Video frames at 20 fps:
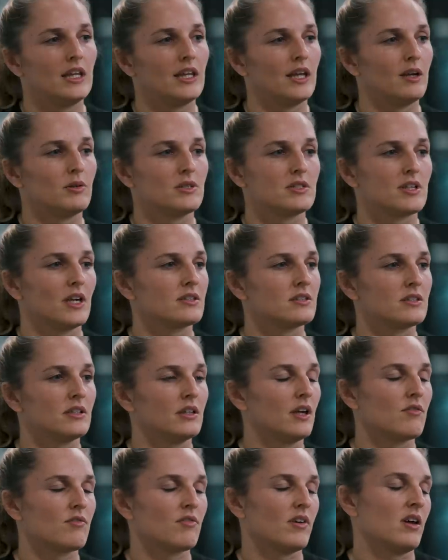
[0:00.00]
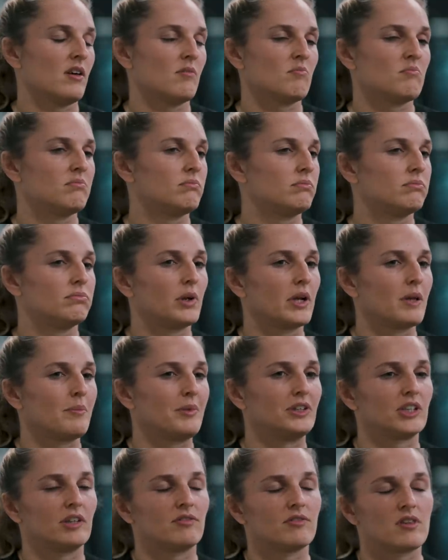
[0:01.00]
They were testing her for pretty
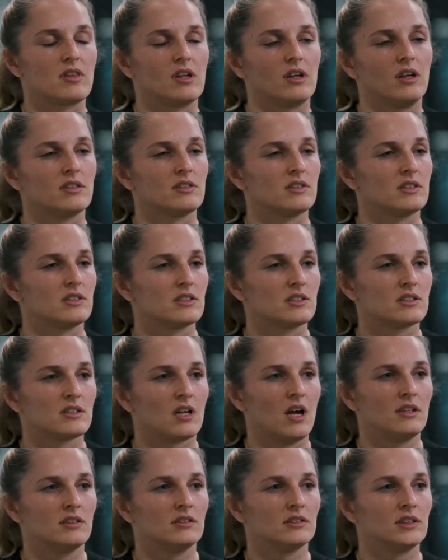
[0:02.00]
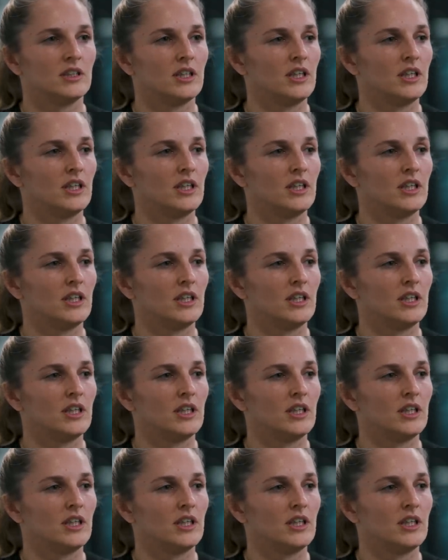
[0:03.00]
much everything under the sun.